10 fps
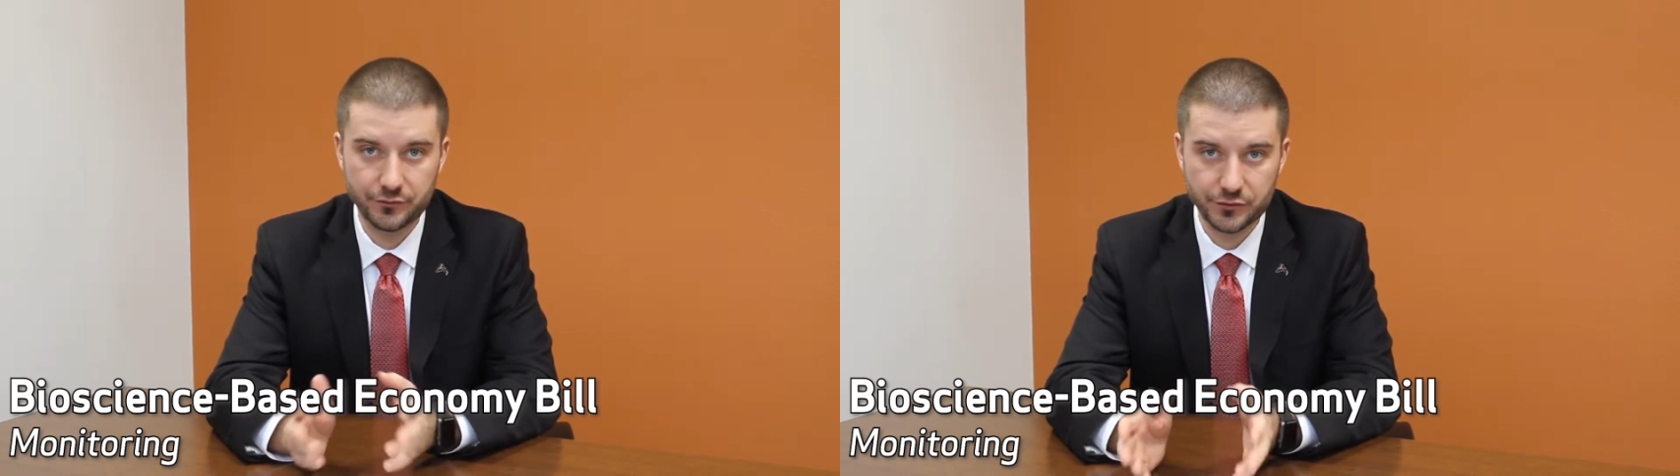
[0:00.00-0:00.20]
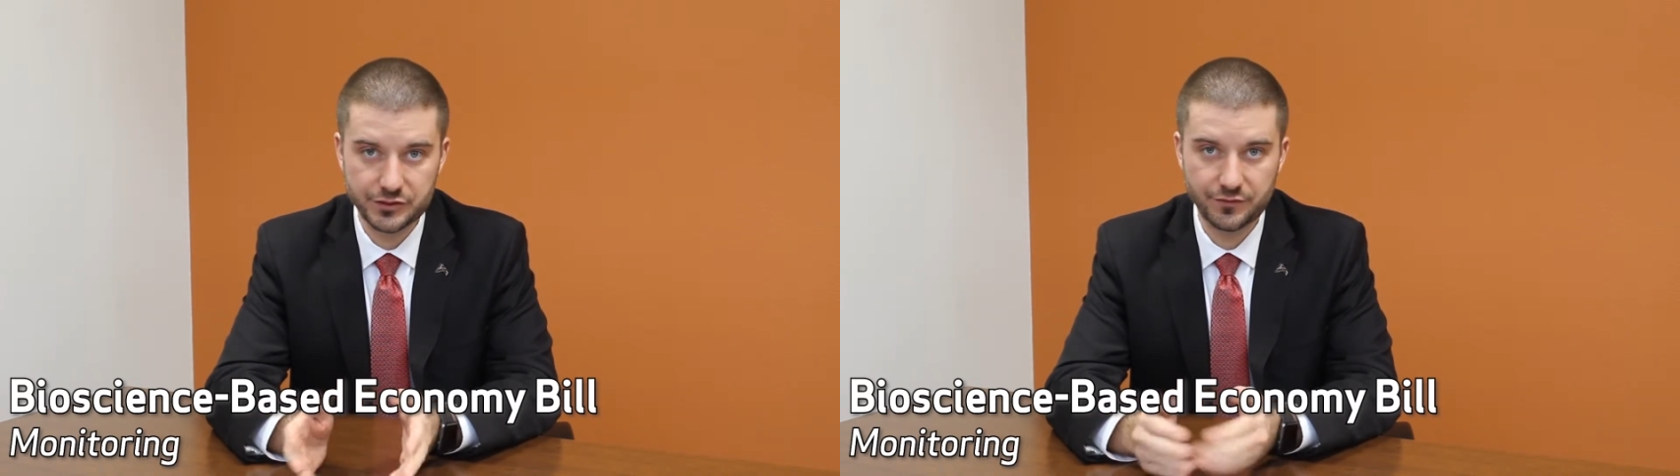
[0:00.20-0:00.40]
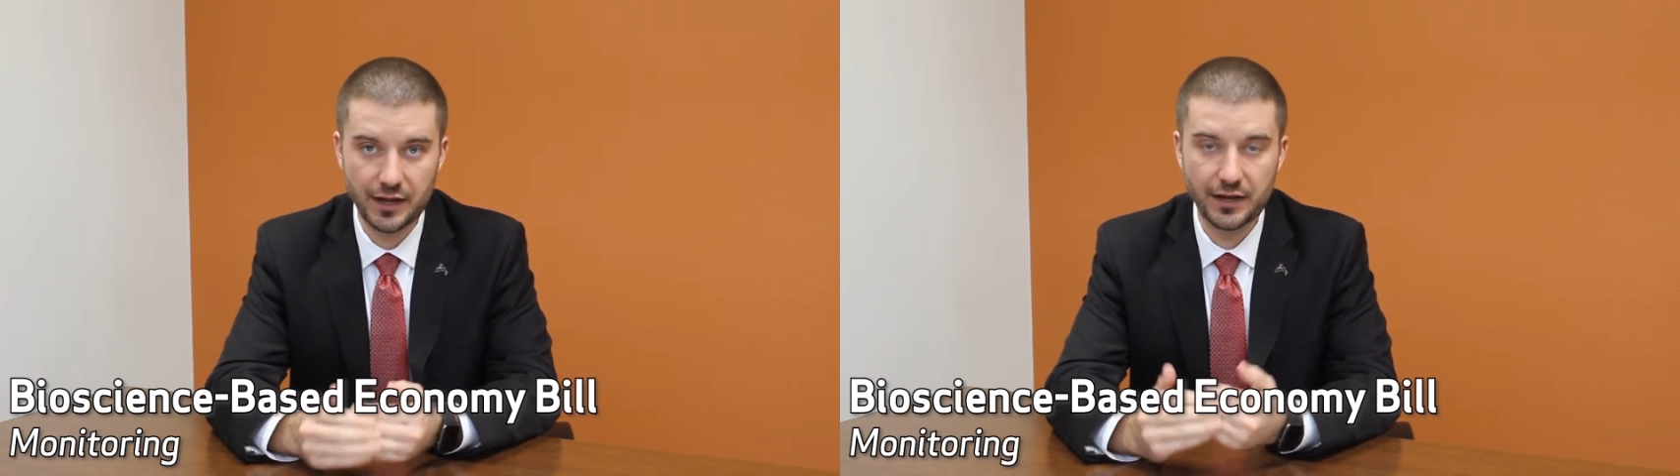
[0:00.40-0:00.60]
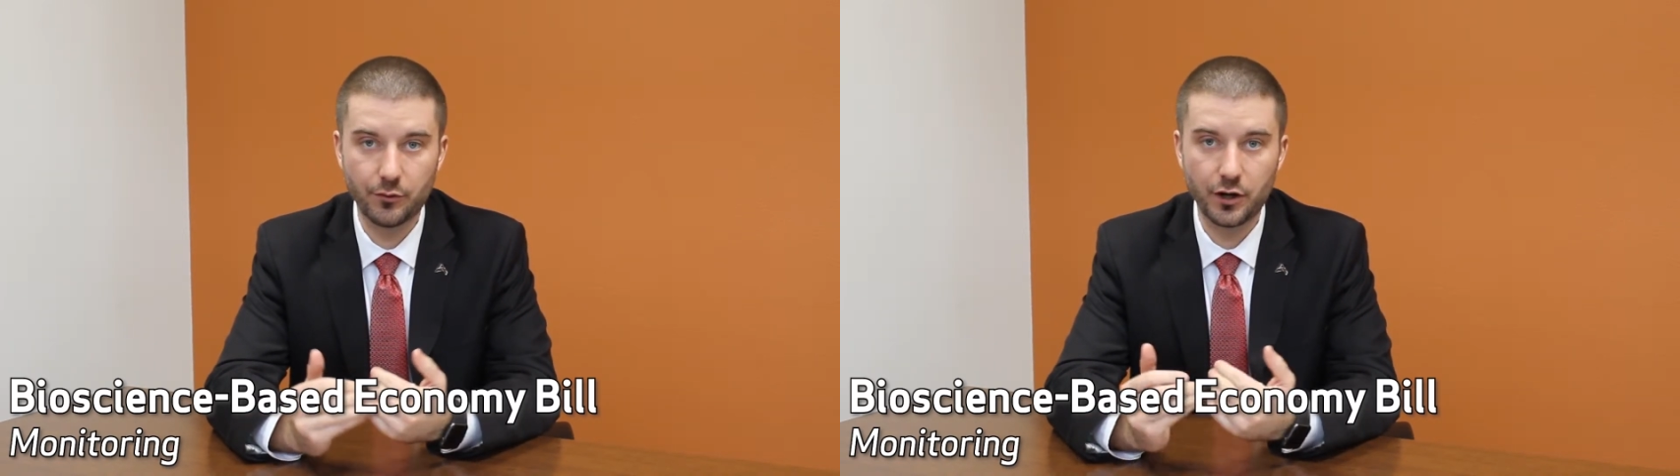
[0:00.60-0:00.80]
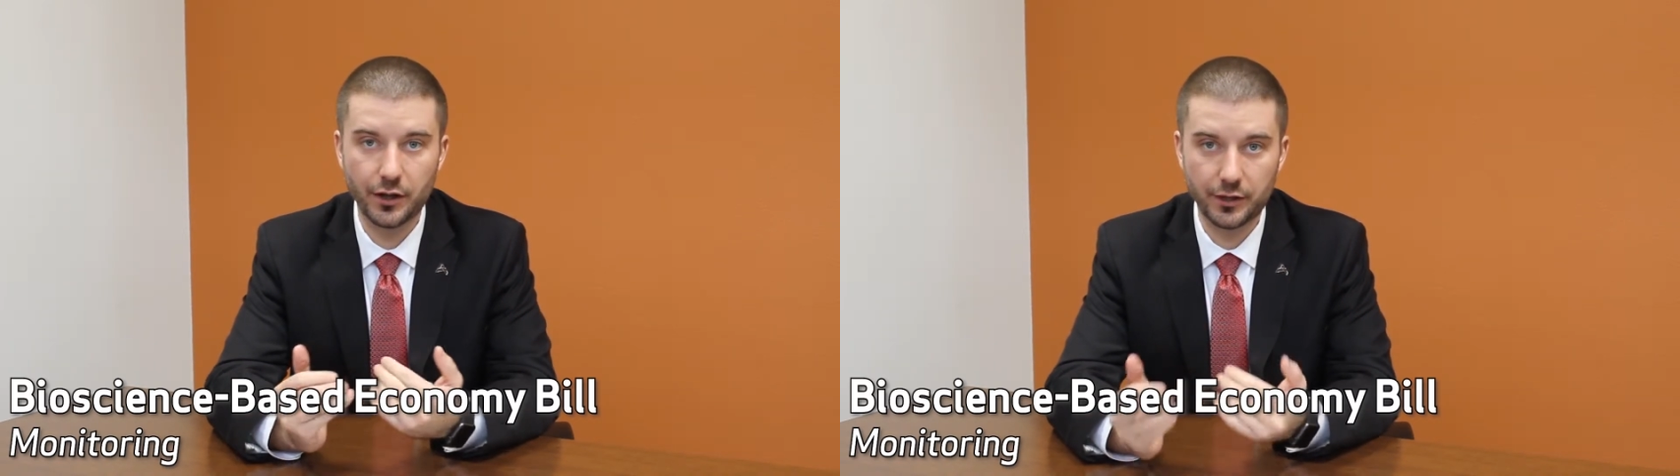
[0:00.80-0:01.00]
University of
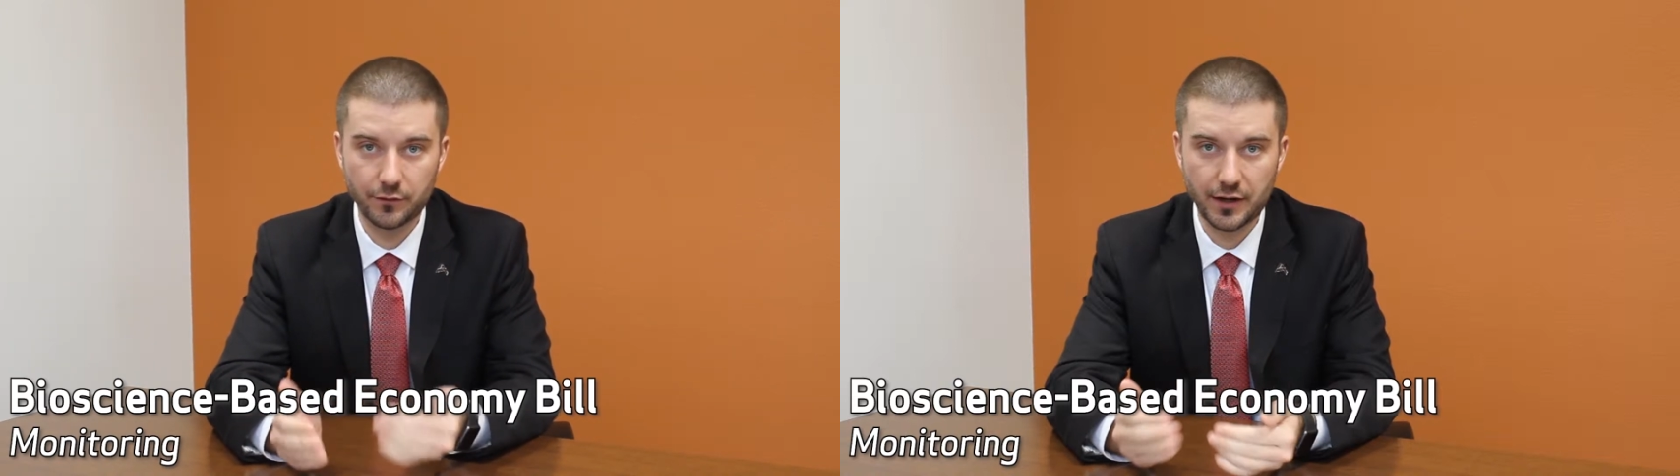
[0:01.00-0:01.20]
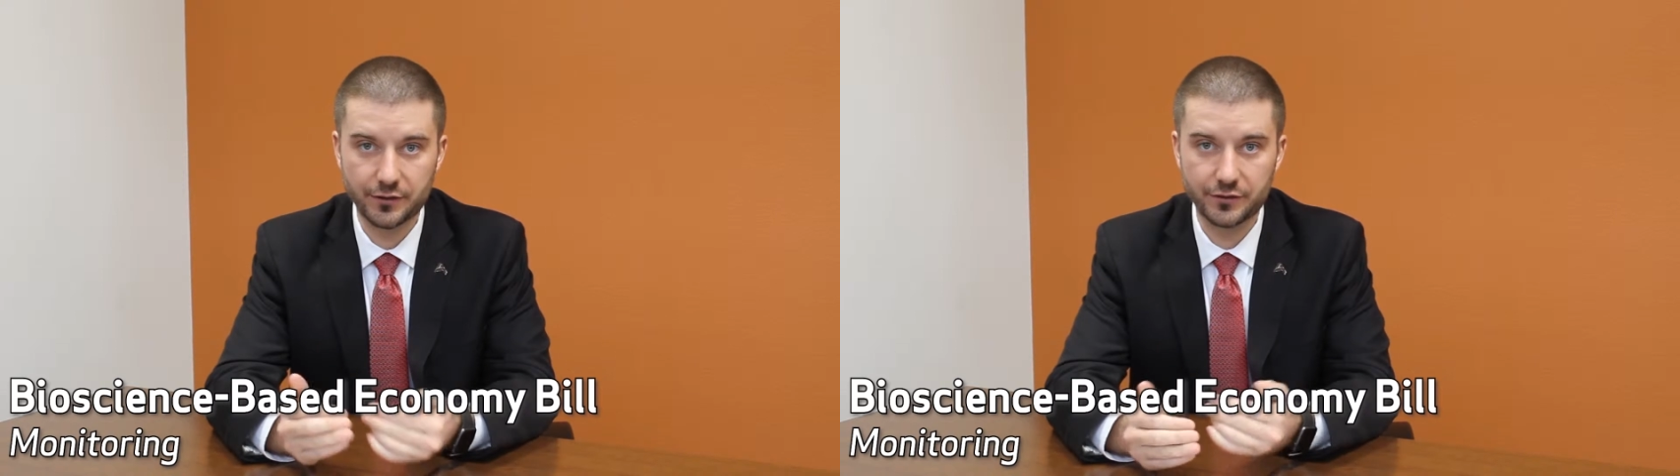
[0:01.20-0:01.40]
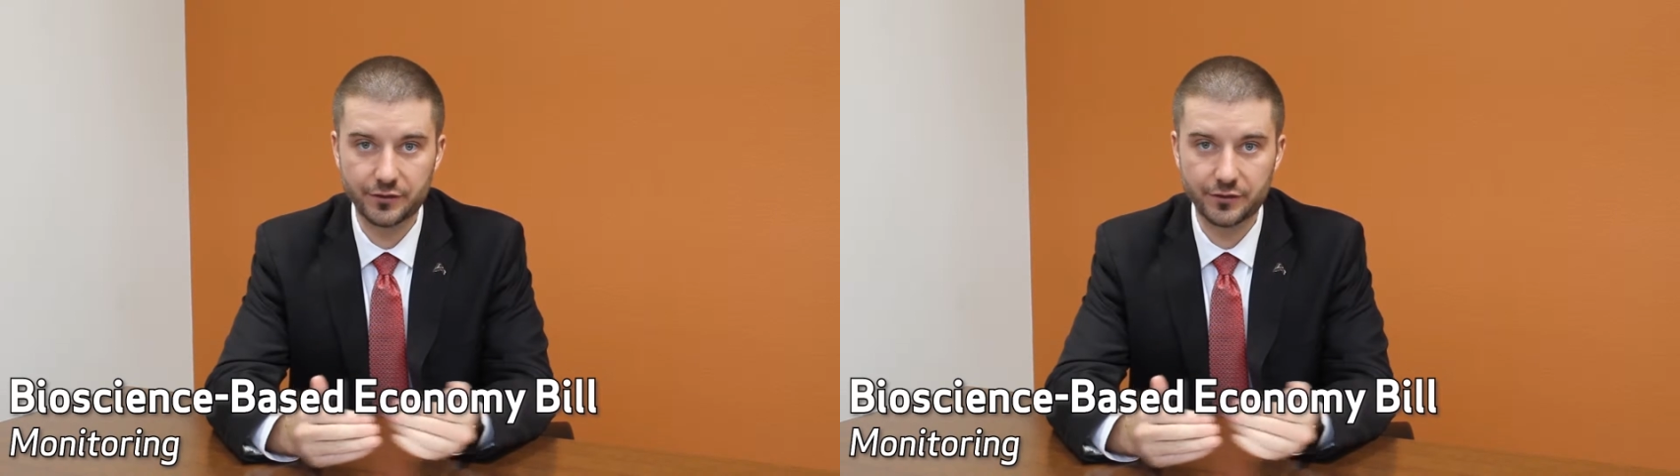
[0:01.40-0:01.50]
Iowa and a lot of